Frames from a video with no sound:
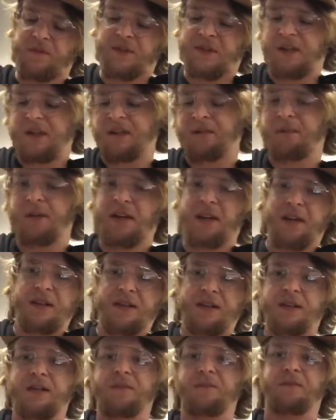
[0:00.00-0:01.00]
D
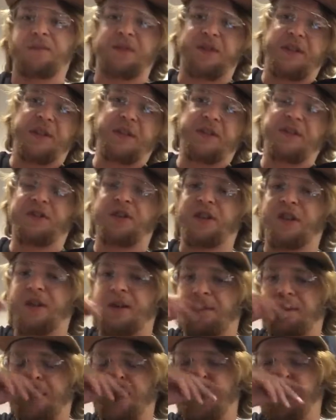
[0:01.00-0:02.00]
minor, D
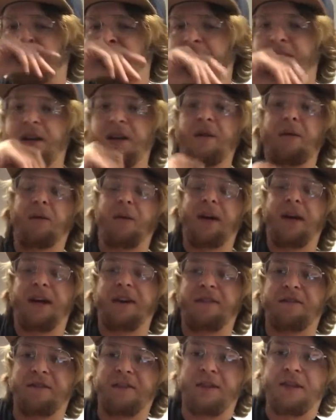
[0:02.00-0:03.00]
sharp minor,
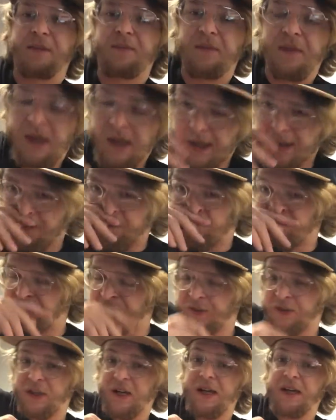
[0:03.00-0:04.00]
whatever, and
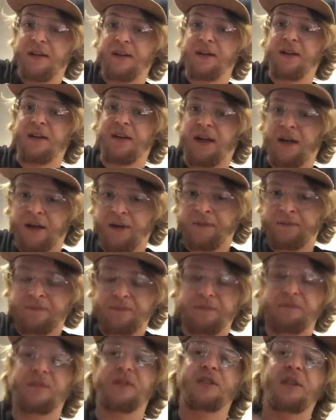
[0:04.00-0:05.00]
try to
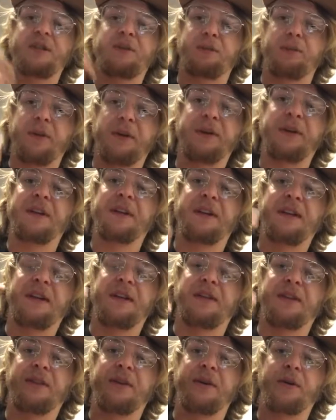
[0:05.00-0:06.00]
just really get